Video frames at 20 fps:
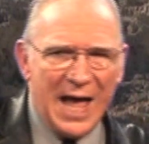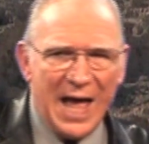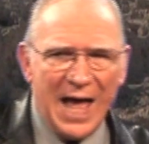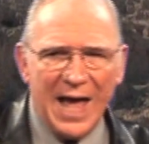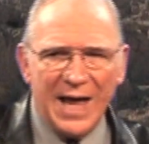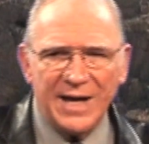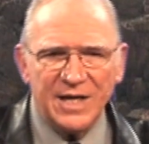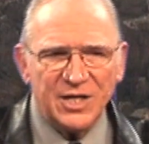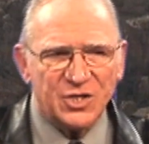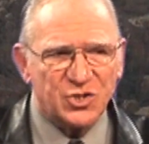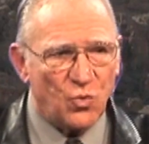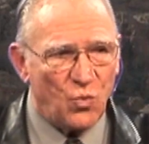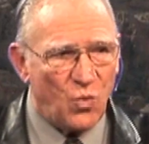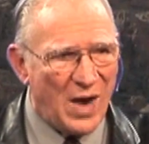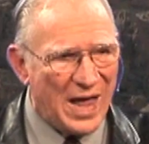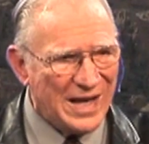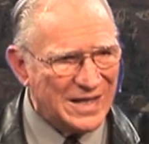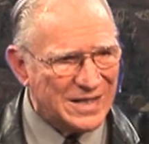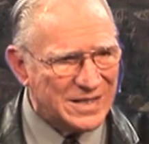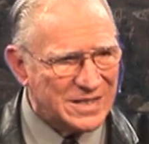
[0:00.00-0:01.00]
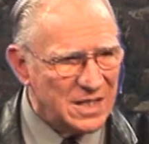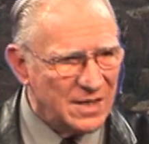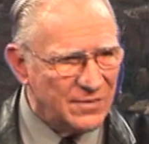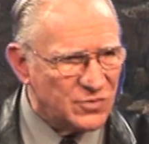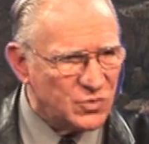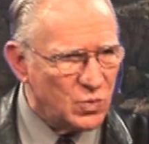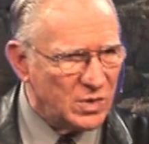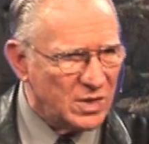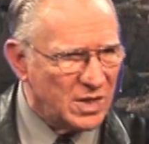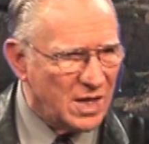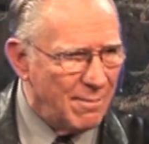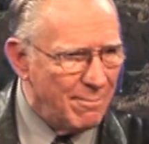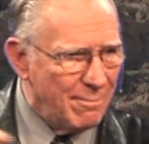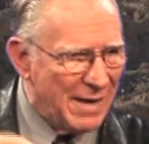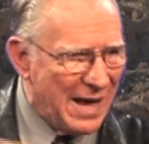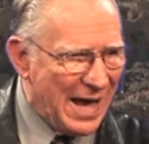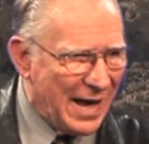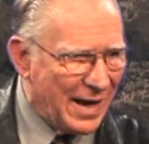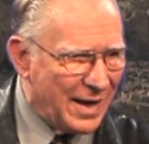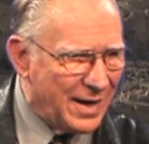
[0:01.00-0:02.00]
and his relatives would come
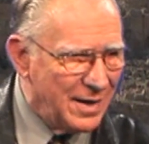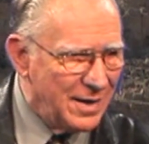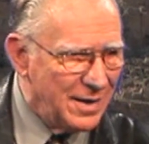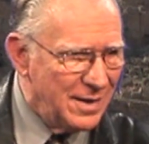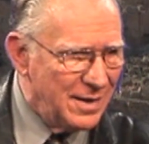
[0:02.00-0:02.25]
back